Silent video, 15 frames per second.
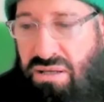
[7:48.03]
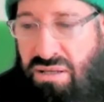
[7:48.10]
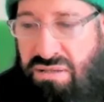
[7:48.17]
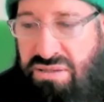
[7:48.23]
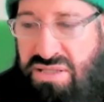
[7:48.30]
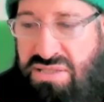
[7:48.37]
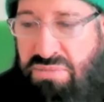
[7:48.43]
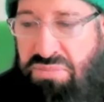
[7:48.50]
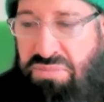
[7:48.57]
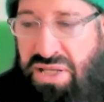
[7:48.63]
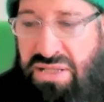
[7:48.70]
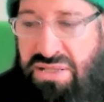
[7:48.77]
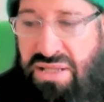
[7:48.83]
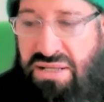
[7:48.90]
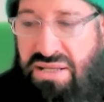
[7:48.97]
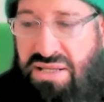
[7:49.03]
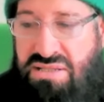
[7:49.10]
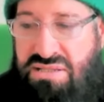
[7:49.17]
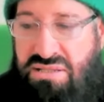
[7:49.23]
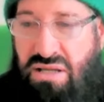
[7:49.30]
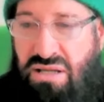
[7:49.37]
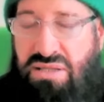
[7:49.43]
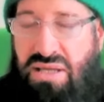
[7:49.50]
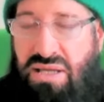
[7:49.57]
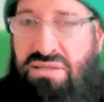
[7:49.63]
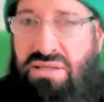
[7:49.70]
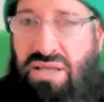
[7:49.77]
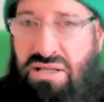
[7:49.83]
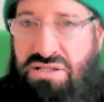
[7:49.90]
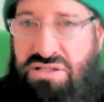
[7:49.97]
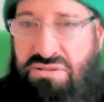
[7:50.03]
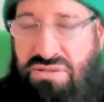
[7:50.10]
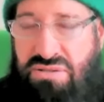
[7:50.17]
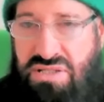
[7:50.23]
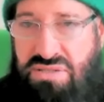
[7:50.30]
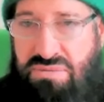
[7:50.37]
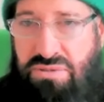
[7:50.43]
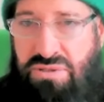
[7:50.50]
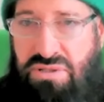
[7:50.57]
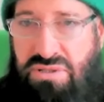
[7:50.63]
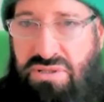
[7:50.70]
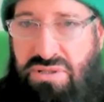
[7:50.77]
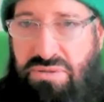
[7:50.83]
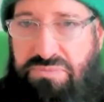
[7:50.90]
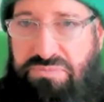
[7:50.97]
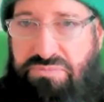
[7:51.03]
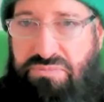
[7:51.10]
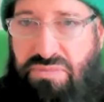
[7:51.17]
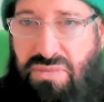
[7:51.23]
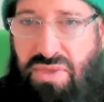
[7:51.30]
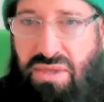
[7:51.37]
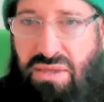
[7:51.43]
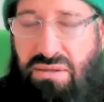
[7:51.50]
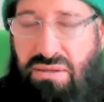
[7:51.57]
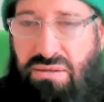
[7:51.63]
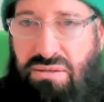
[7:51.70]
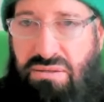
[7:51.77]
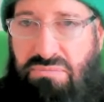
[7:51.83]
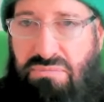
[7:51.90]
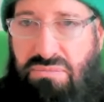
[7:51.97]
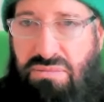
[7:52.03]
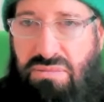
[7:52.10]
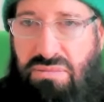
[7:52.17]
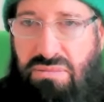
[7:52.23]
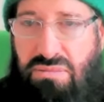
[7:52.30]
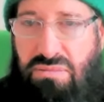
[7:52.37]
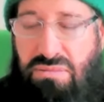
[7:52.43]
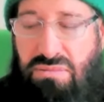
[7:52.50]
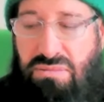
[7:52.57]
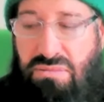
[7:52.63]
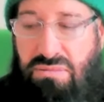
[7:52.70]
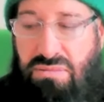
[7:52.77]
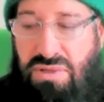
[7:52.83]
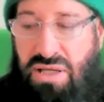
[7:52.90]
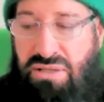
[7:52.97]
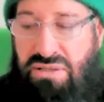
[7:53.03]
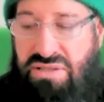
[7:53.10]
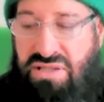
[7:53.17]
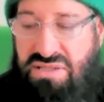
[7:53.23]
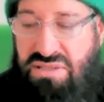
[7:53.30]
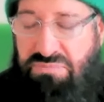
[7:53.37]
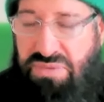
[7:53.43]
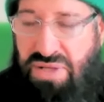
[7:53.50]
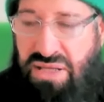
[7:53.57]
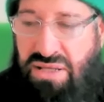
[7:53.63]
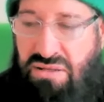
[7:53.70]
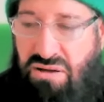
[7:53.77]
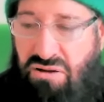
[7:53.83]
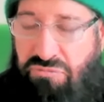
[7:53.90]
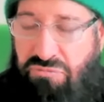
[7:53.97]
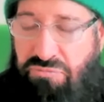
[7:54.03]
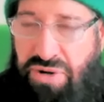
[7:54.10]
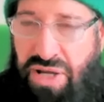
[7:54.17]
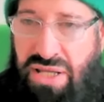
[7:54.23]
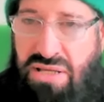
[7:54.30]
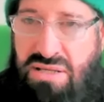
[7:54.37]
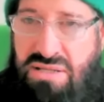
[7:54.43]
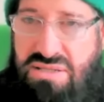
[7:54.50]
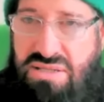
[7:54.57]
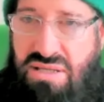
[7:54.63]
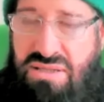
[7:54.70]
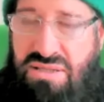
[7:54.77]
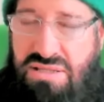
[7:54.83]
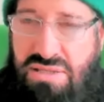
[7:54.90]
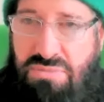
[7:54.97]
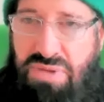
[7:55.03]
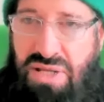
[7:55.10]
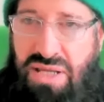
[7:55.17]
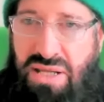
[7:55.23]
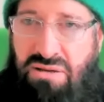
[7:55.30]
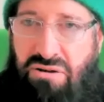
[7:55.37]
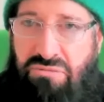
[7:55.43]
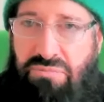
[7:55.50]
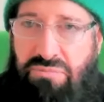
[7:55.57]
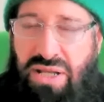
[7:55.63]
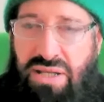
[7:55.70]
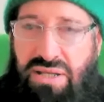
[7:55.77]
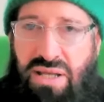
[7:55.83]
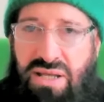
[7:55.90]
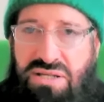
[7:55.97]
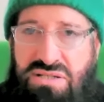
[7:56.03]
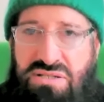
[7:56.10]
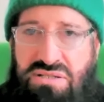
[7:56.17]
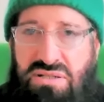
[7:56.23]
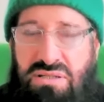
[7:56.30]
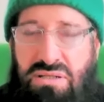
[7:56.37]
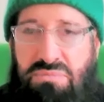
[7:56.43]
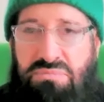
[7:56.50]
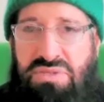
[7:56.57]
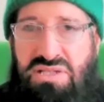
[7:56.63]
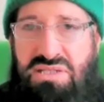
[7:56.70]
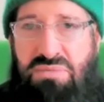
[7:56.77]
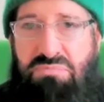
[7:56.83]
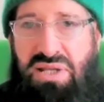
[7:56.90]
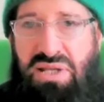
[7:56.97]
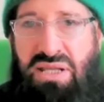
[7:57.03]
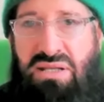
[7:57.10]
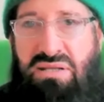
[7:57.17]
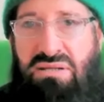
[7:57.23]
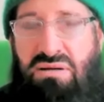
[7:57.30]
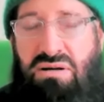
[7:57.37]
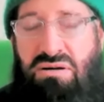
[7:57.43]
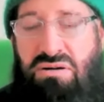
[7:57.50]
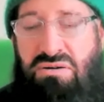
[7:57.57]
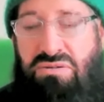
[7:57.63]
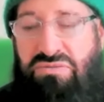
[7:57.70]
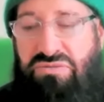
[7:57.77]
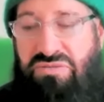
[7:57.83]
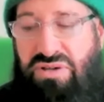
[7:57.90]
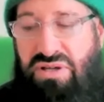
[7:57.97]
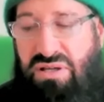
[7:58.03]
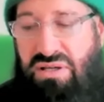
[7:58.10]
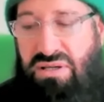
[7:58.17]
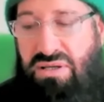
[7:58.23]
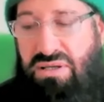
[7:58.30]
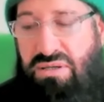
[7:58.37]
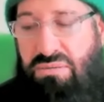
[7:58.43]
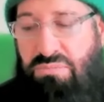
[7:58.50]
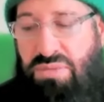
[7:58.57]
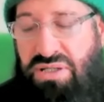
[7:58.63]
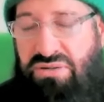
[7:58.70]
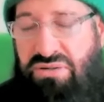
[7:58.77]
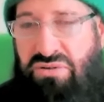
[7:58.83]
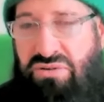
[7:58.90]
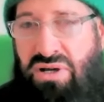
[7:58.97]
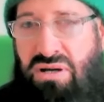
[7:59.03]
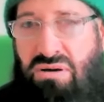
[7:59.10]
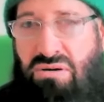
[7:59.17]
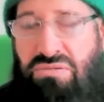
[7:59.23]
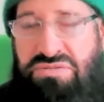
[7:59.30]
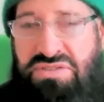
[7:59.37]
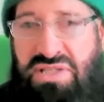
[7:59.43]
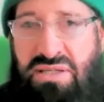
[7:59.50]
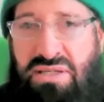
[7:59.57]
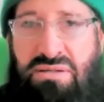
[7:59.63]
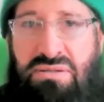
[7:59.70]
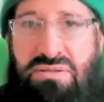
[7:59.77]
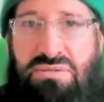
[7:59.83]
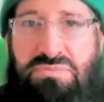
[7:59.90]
a discipline that is not attached to this world, yeah, a discipline of prayers, a discipline of meditation, a discipline of mantra, of zikr,